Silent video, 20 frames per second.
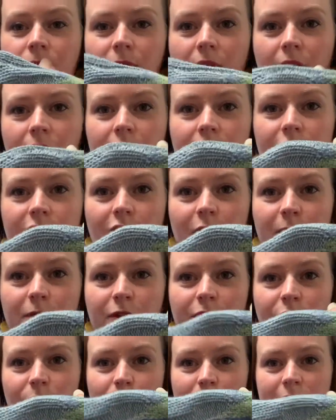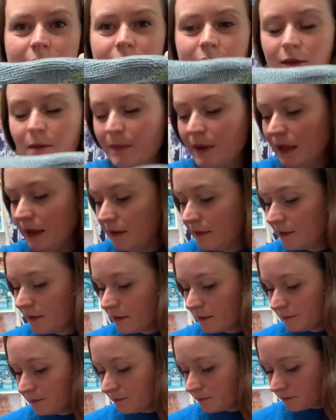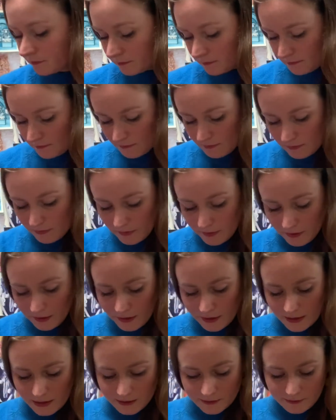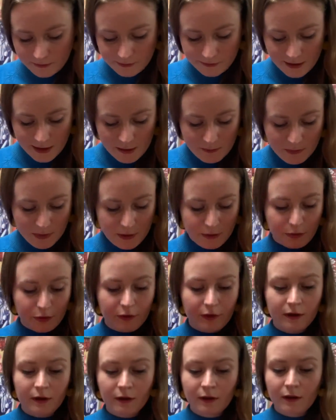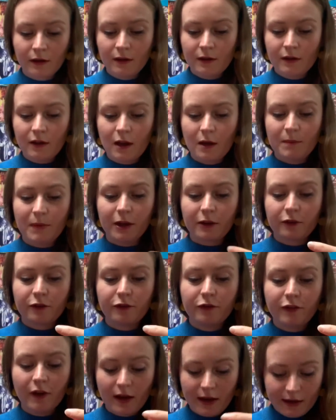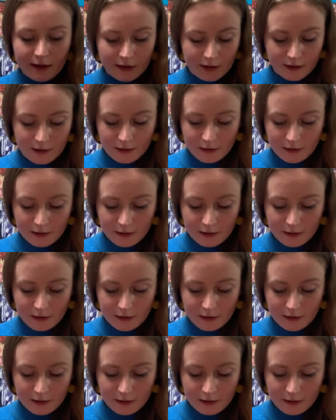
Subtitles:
in terms of the weight of the piece. And the same with a much finer